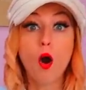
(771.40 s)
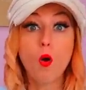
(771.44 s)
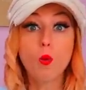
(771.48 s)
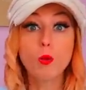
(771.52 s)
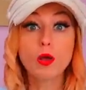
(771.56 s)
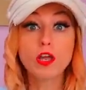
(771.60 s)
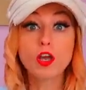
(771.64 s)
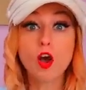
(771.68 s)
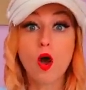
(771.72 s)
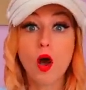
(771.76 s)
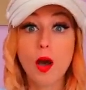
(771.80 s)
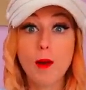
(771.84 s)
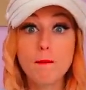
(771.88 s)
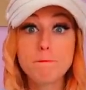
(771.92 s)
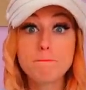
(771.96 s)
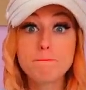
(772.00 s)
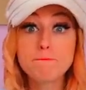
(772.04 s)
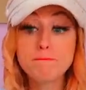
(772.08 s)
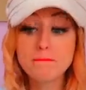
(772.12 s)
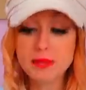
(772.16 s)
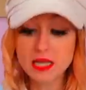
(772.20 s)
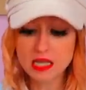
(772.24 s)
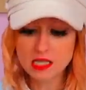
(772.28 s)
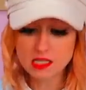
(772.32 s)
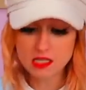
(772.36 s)
We got a
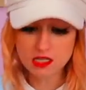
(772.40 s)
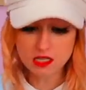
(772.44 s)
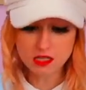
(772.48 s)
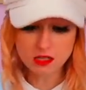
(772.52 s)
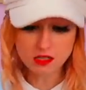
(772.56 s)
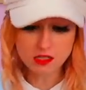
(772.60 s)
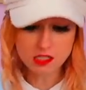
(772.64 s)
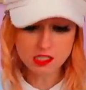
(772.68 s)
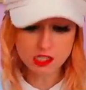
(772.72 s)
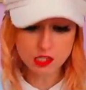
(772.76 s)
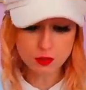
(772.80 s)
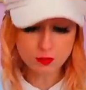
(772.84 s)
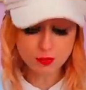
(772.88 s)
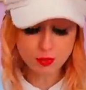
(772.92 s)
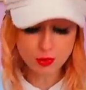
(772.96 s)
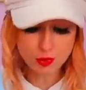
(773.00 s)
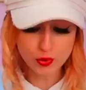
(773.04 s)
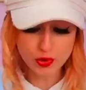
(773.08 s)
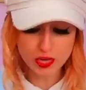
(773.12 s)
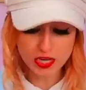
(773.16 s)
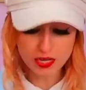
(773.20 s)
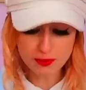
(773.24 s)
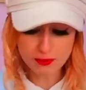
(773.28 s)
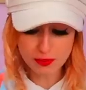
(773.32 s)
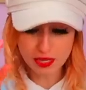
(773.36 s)
Beatles
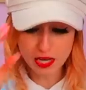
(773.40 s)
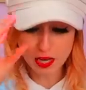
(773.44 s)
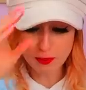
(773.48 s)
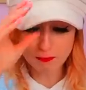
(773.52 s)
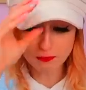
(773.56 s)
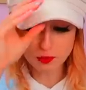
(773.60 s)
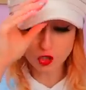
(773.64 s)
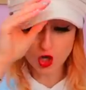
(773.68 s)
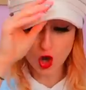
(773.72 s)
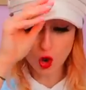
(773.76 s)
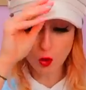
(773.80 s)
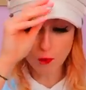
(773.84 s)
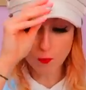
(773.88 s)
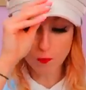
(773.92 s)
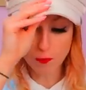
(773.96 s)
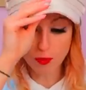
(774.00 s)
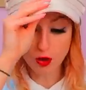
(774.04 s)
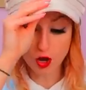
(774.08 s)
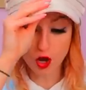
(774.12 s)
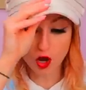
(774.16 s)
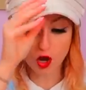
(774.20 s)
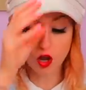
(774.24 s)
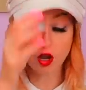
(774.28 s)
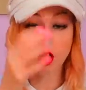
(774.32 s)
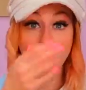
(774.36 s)
premium
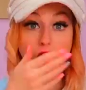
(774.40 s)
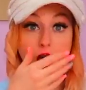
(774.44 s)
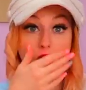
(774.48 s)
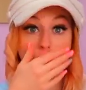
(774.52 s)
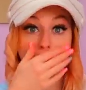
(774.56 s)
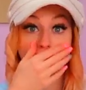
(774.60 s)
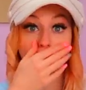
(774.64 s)
notebook.